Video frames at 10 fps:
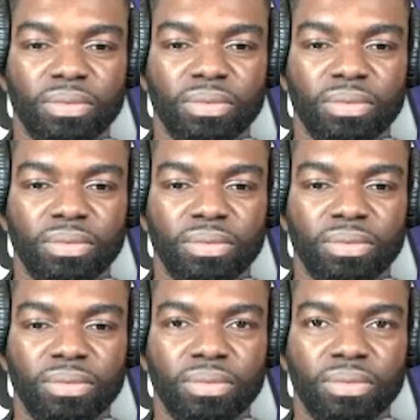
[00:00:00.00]

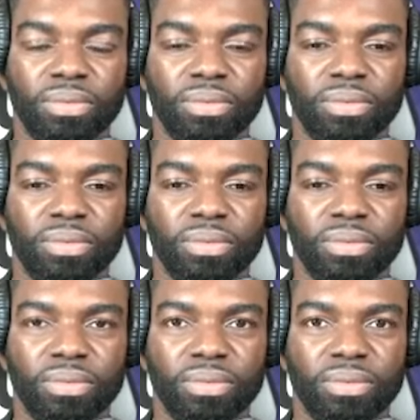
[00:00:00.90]

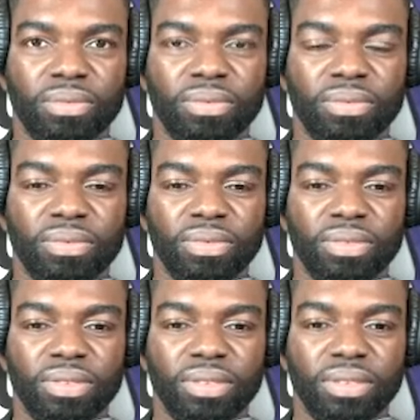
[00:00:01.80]

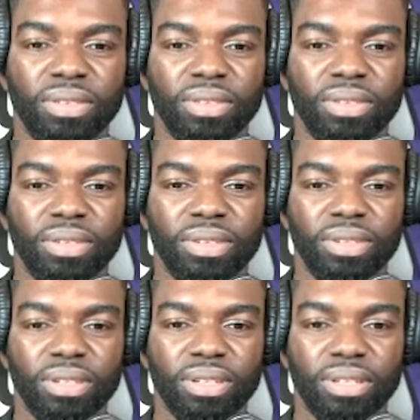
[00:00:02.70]

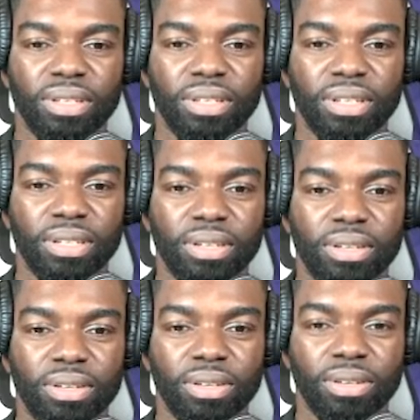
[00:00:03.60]

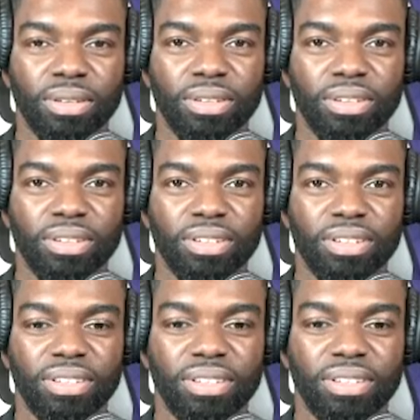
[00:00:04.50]

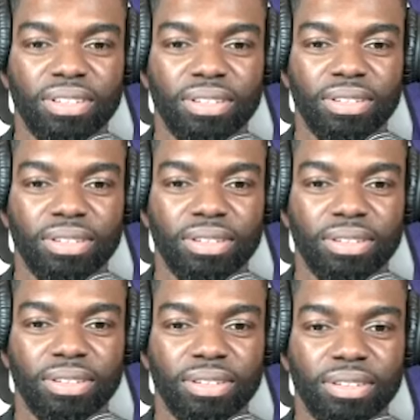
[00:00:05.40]

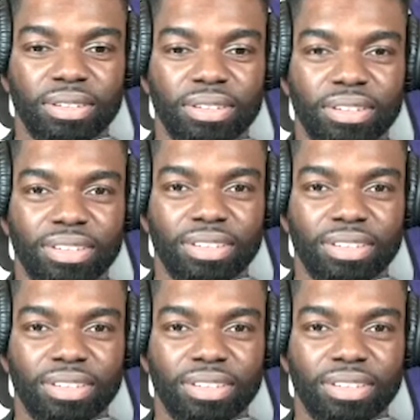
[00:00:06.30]
[no speech]